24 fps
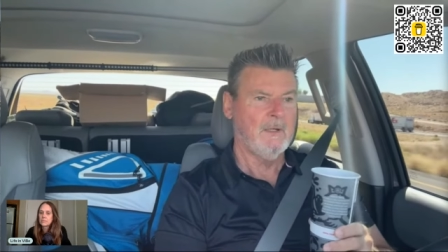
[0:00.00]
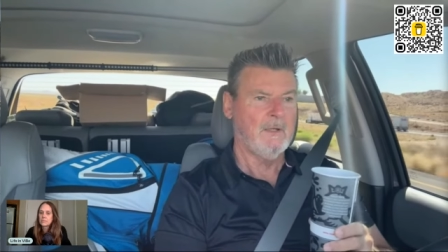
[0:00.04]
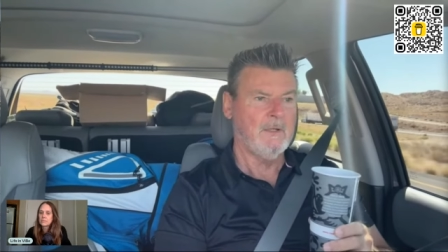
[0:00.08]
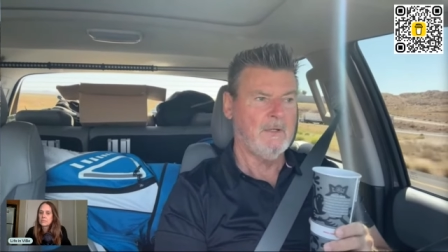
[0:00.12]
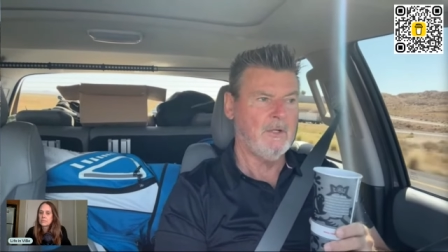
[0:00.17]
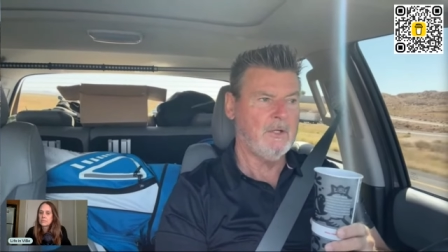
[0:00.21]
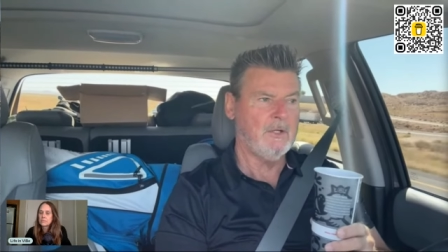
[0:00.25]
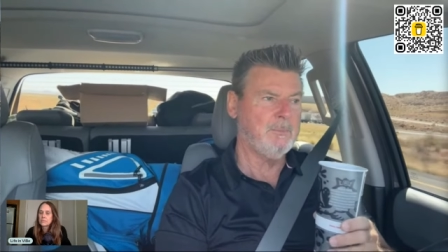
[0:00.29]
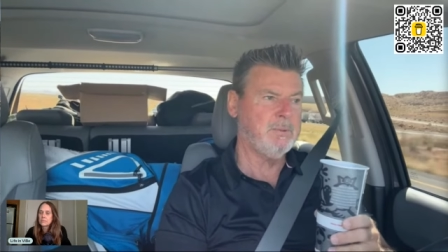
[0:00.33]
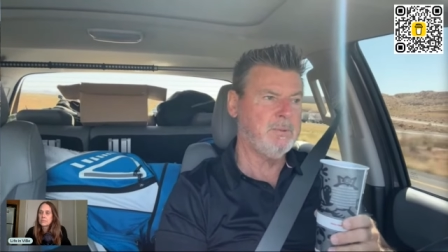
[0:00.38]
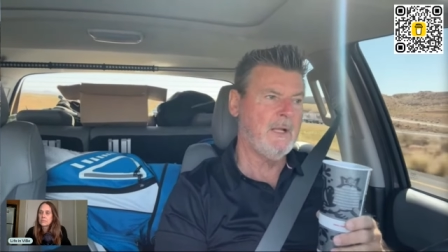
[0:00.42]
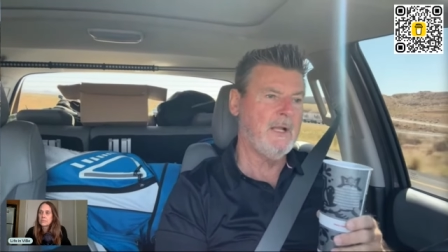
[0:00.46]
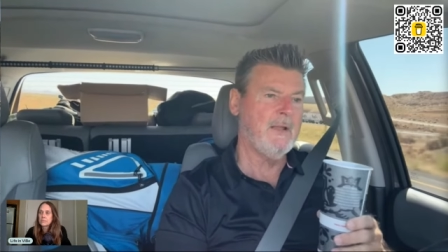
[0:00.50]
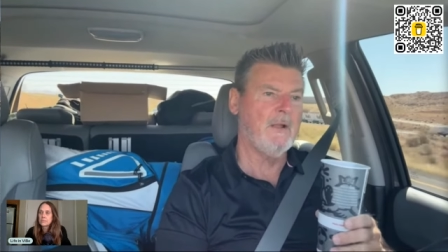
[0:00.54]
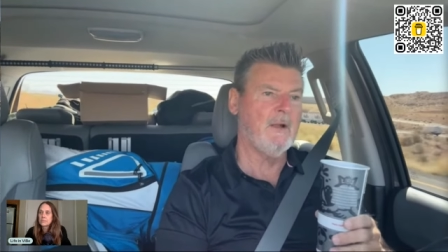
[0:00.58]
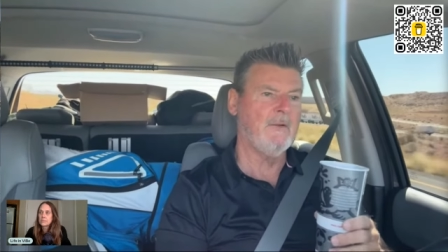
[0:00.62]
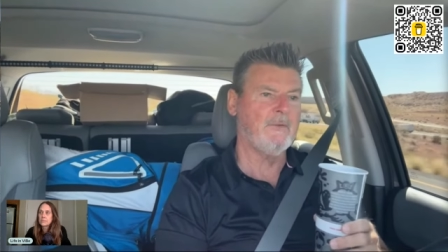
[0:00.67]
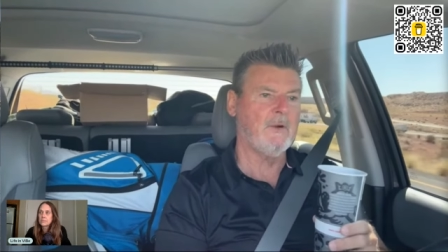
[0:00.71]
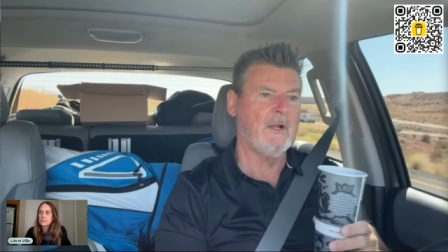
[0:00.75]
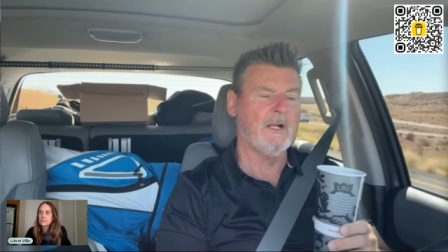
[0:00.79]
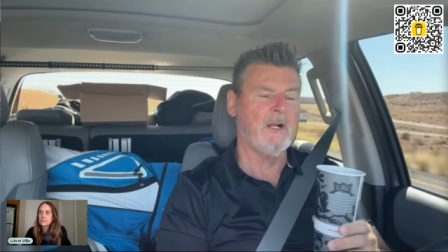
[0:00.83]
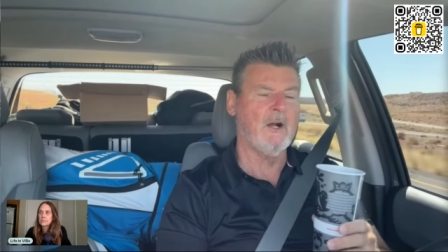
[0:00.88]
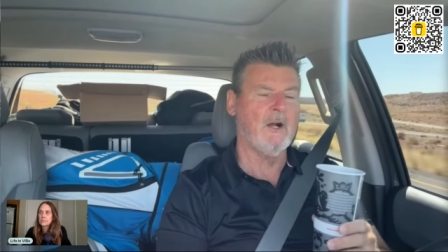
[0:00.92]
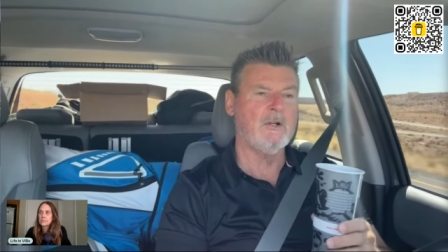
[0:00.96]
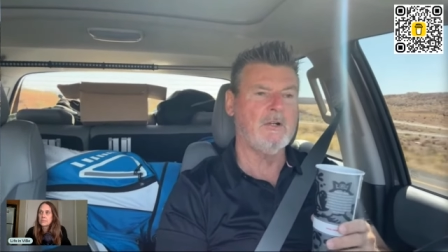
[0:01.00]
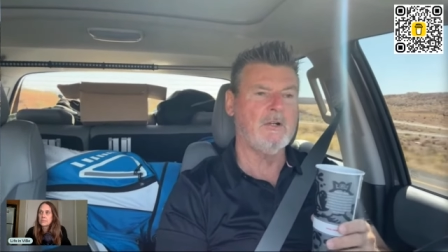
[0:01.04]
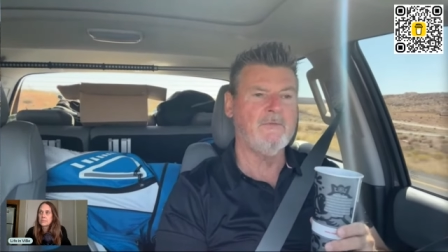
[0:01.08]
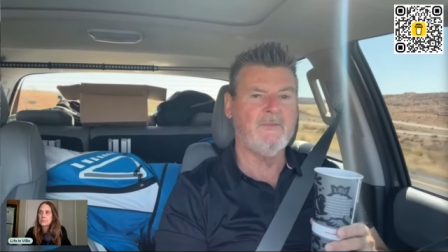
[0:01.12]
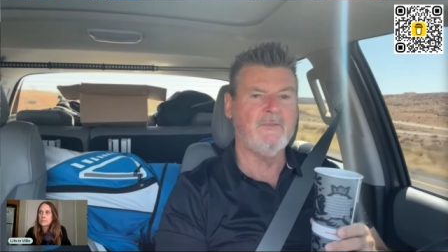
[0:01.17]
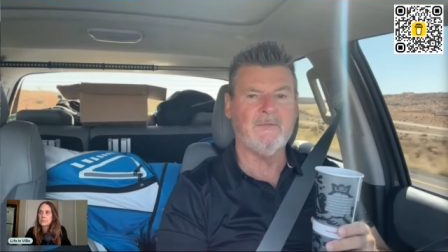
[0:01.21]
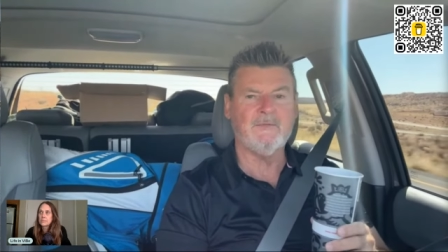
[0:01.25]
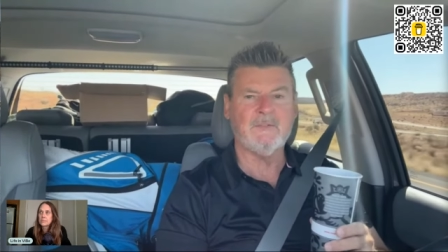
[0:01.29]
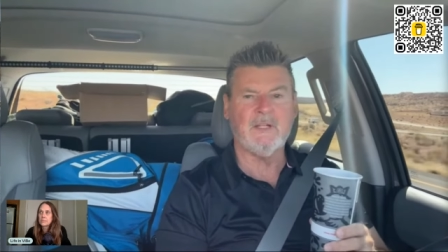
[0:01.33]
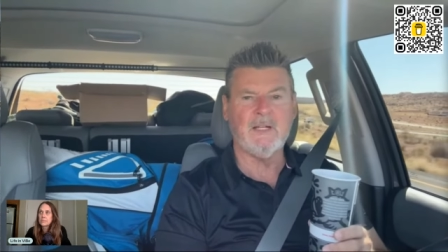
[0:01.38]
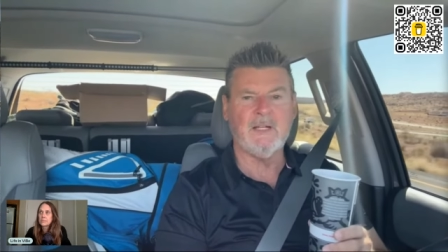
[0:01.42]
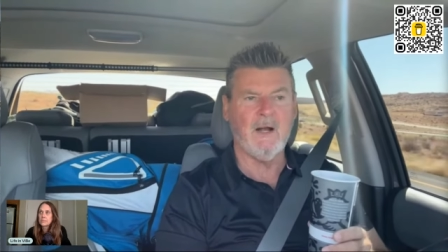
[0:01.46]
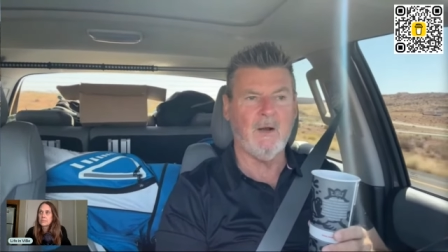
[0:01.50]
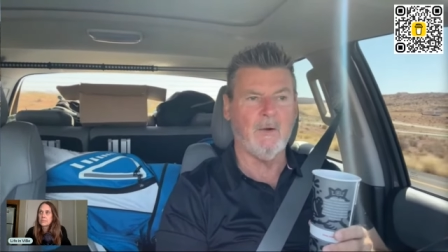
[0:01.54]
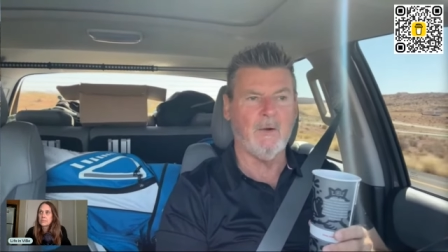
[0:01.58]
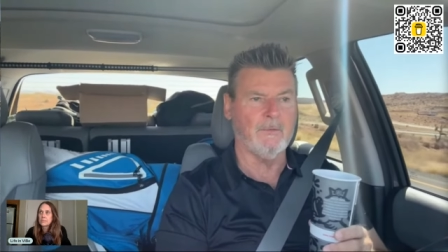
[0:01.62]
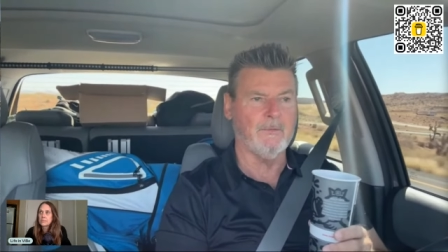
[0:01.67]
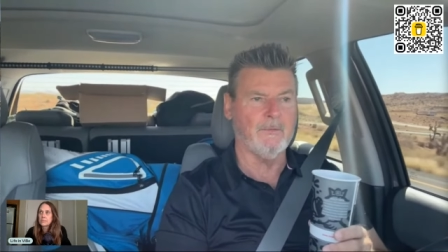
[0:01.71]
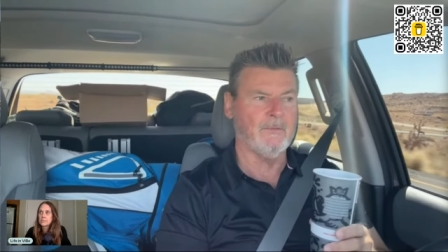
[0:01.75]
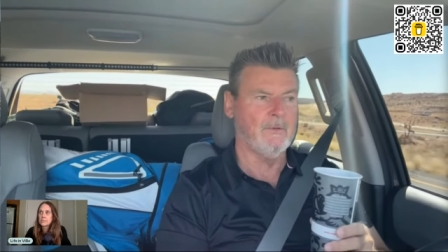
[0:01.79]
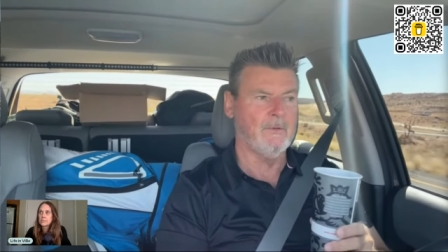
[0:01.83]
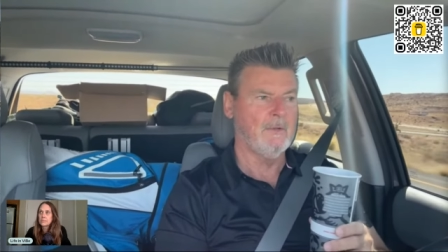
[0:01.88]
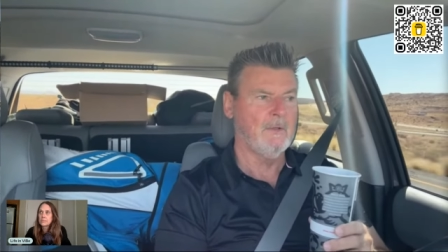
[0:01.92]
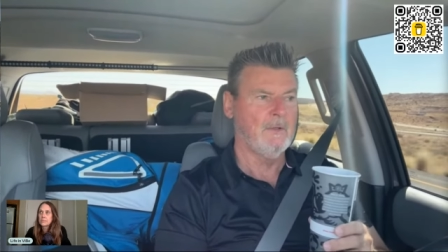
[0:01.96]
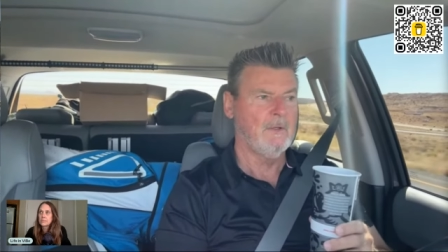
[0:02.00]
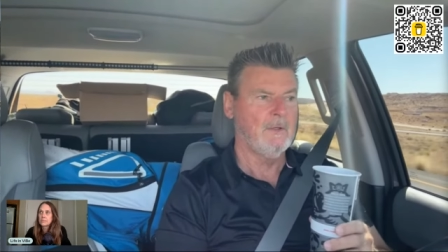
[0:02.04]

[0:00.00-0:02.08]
You can play there for like one hundred fifty dollars.